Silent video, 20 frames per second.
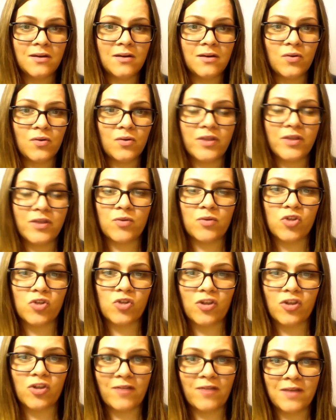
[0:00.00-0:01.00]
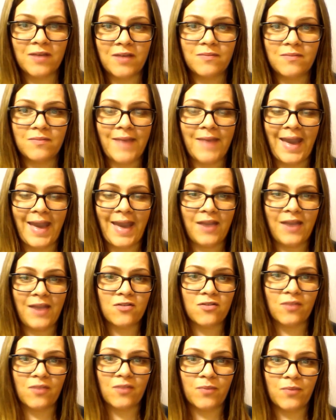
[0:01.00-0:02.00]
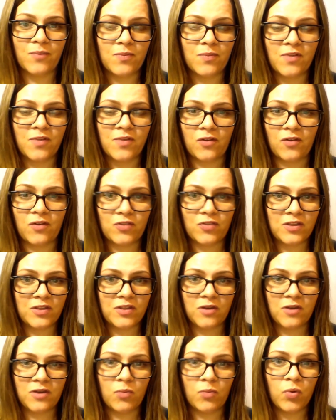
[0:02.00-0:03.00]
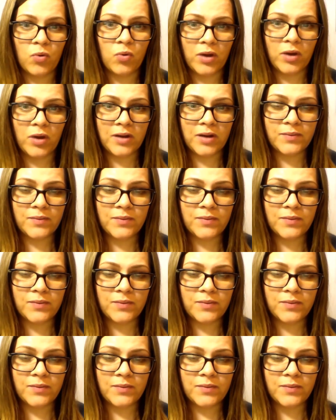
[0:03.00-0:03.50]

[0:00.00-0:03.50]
or they were shoving hangers up themselves to abort.